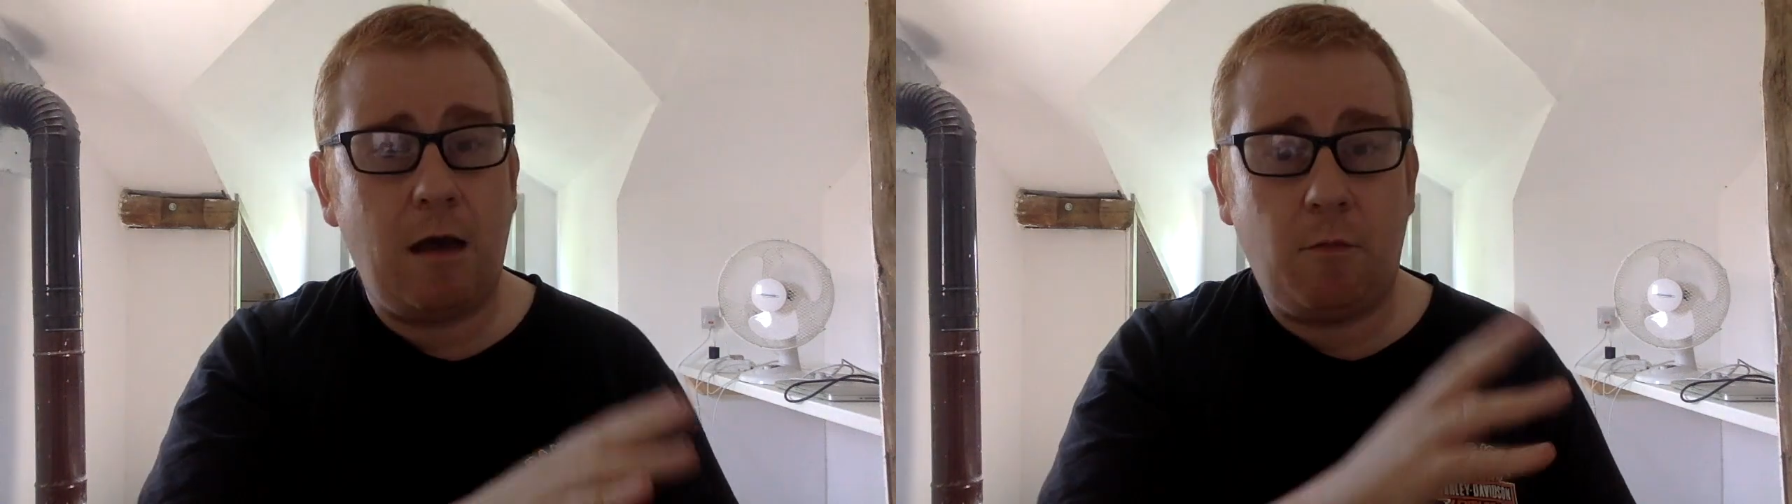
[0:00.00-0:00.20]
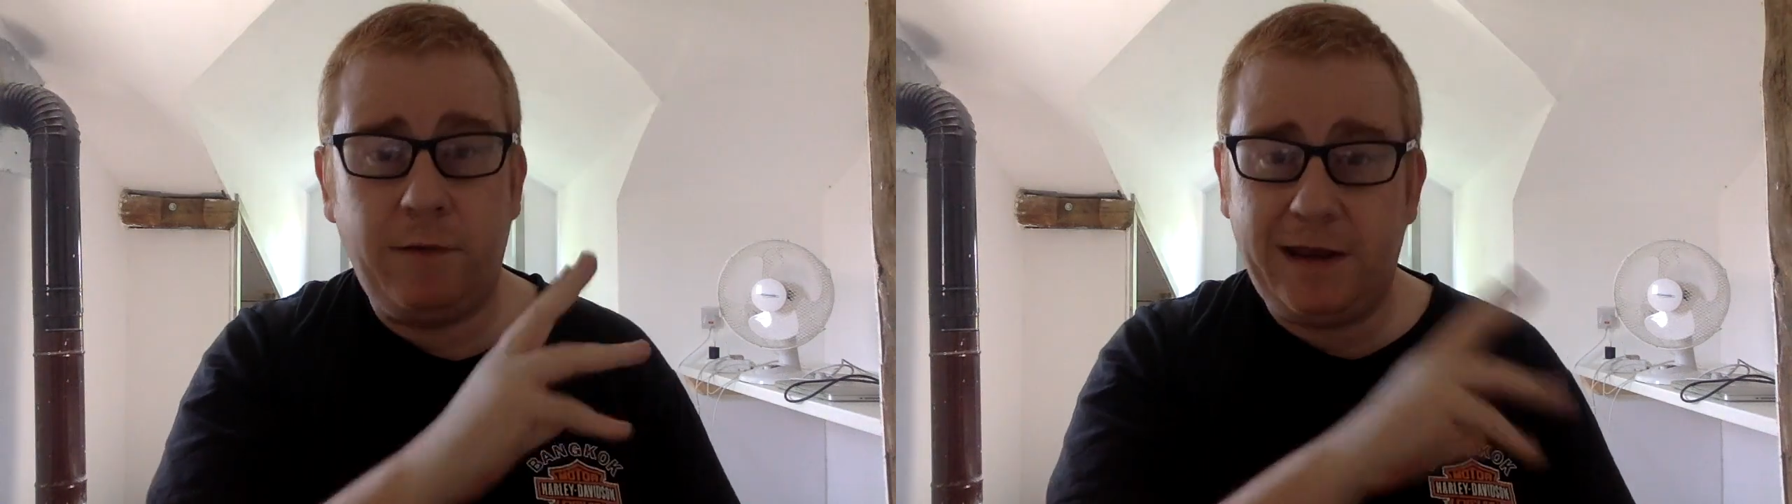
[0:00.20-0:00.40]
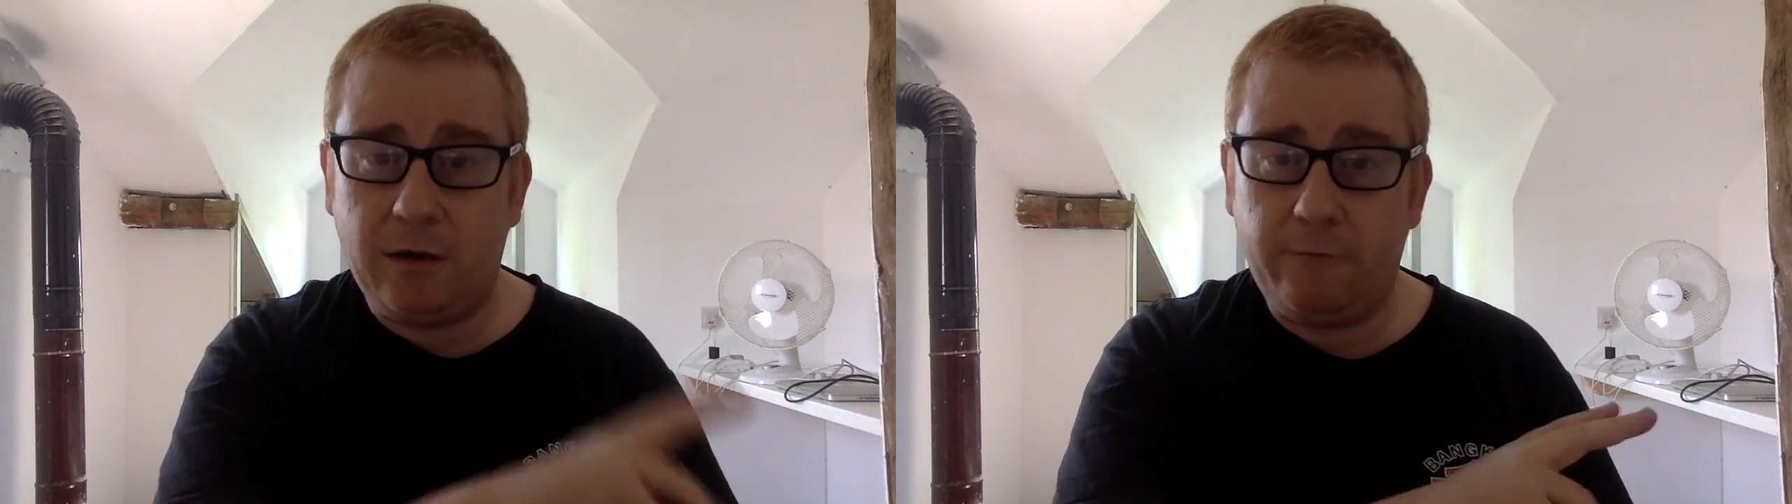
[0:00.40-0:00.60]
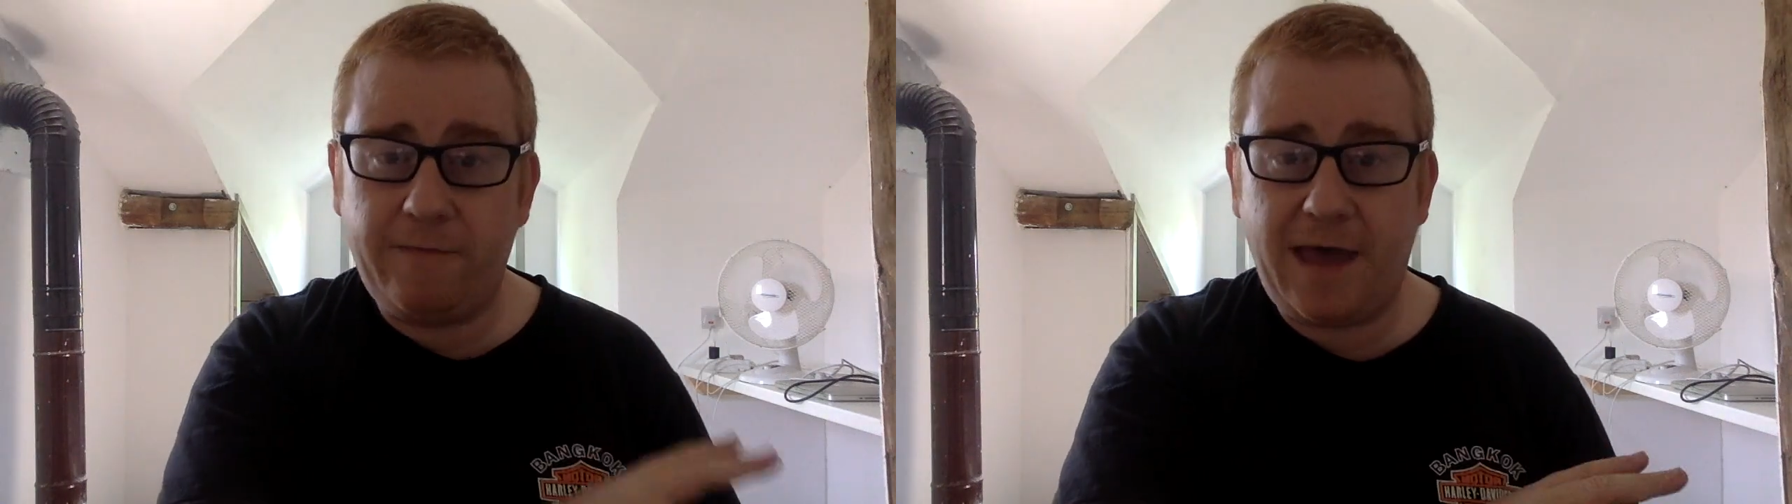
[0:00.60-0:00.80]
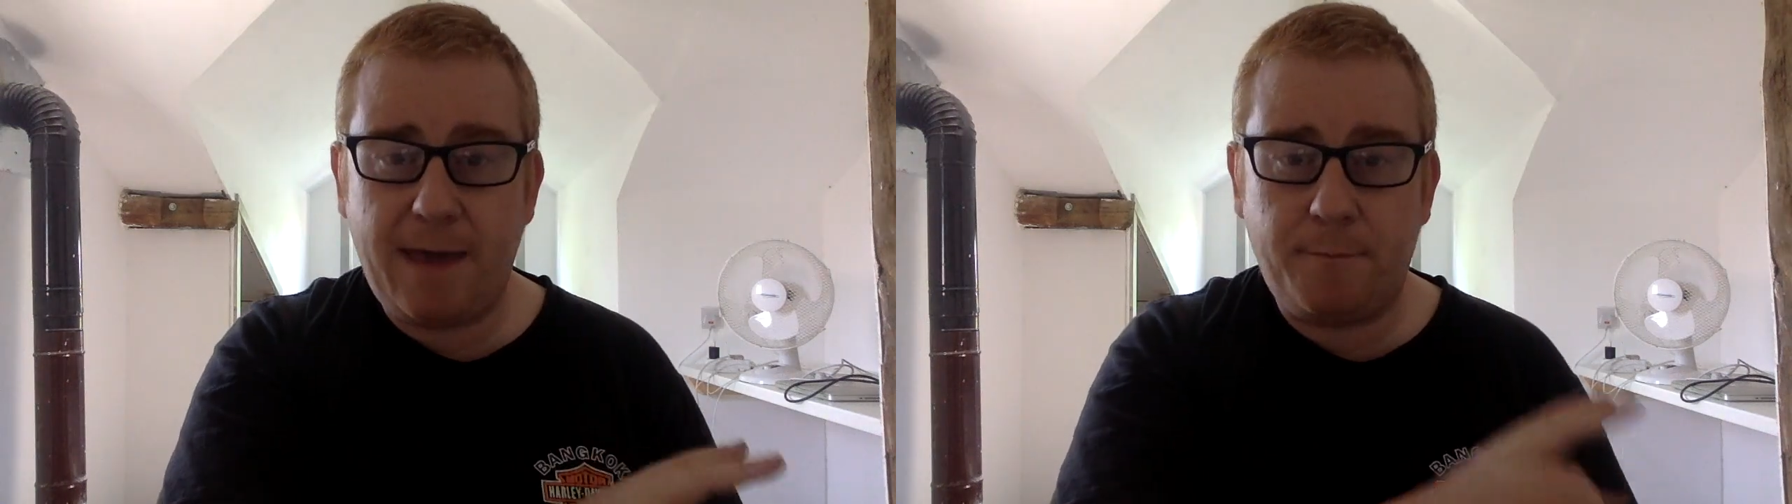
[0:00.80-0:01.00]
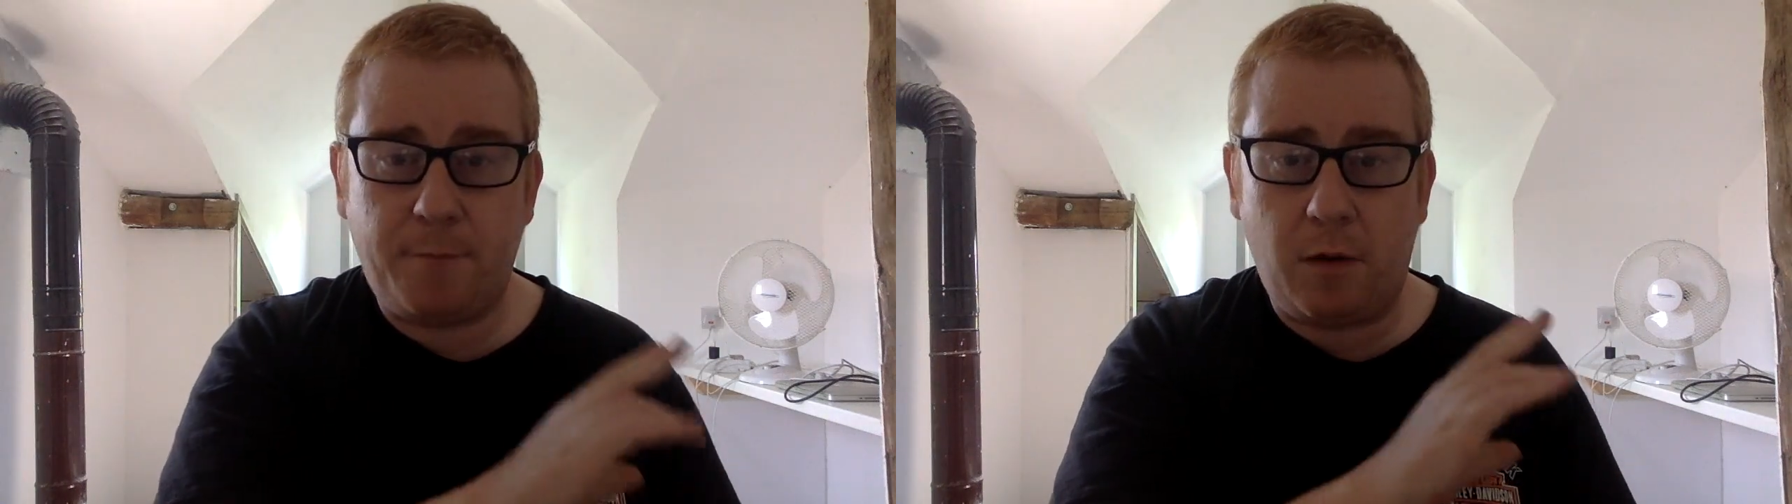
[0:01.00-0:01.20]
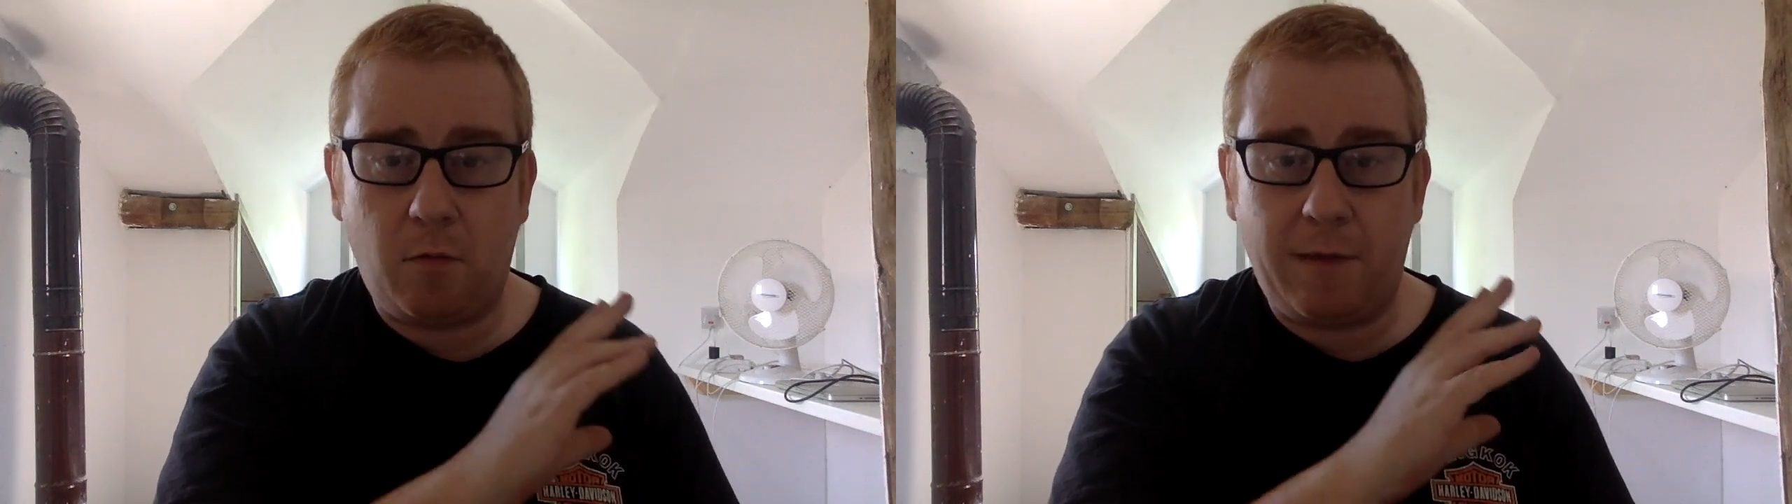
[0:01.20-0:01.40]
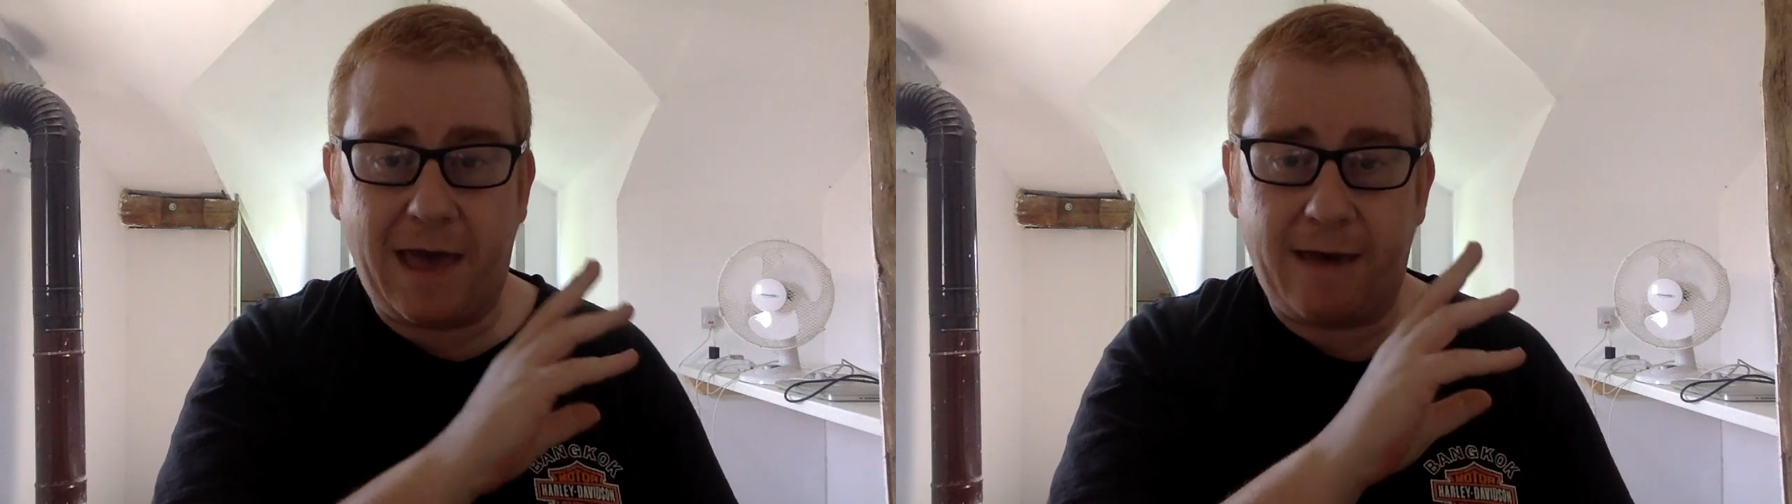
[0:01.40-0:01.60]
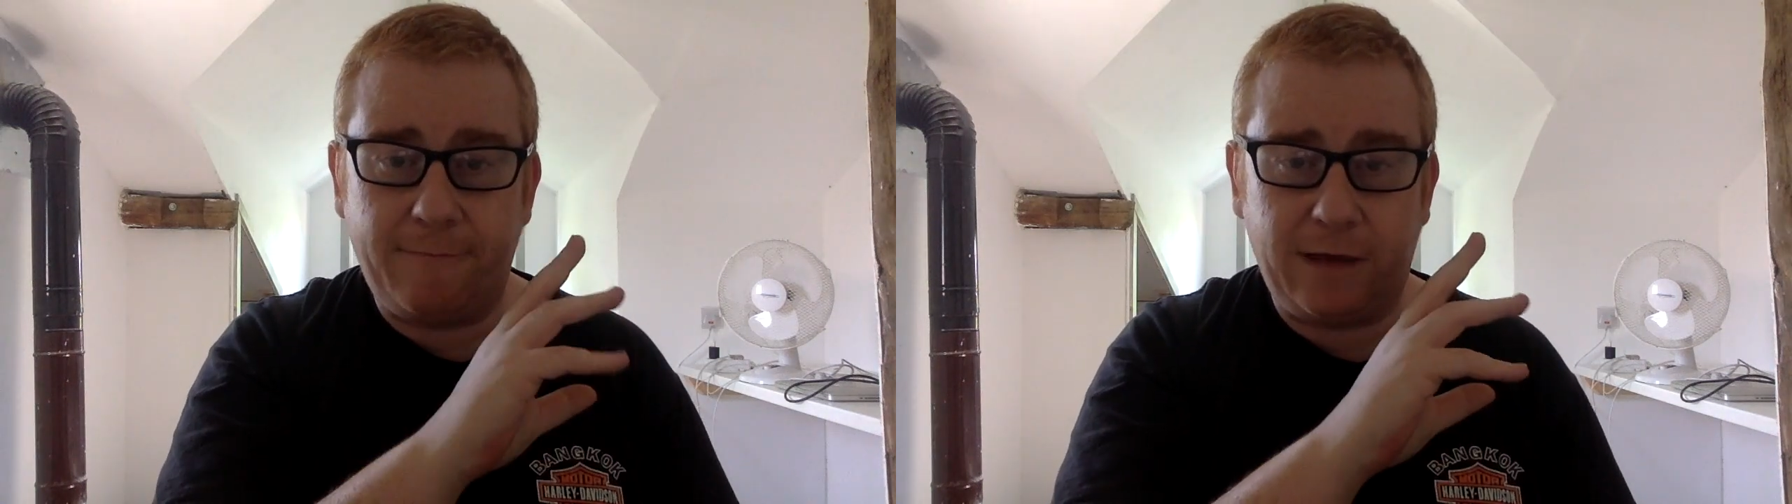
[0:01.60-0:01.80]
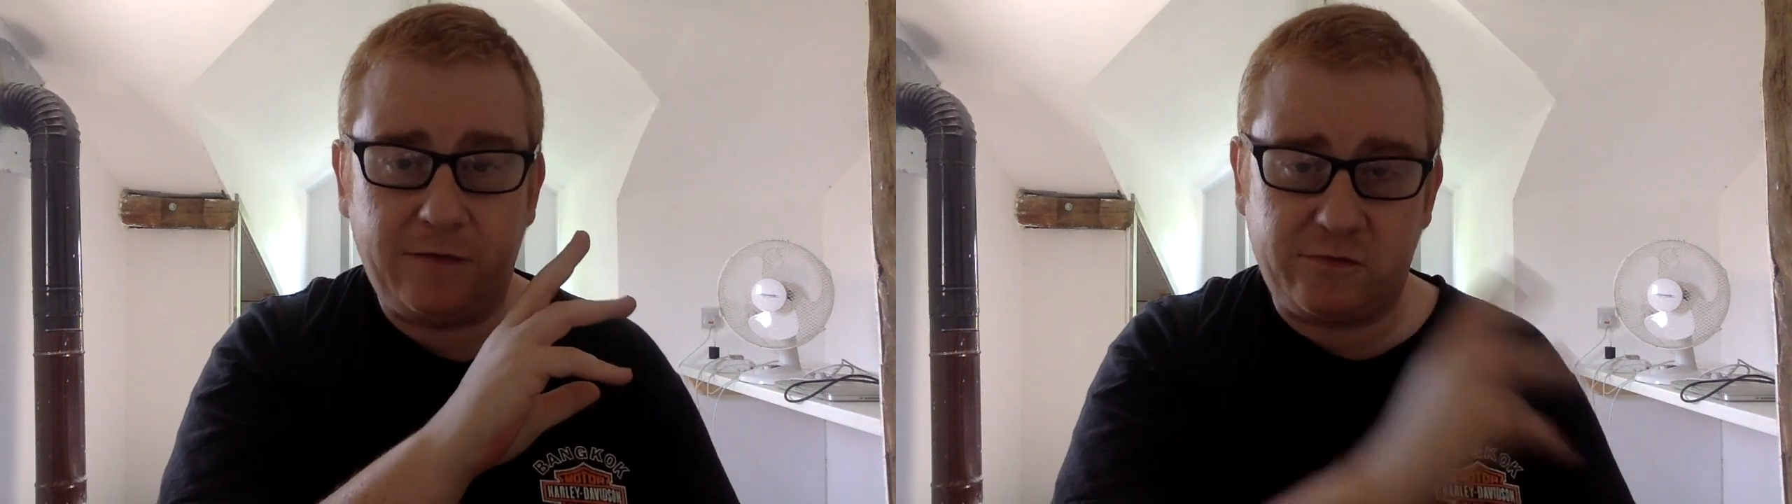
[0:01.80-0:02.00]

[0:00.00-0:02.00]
we love it, but we're having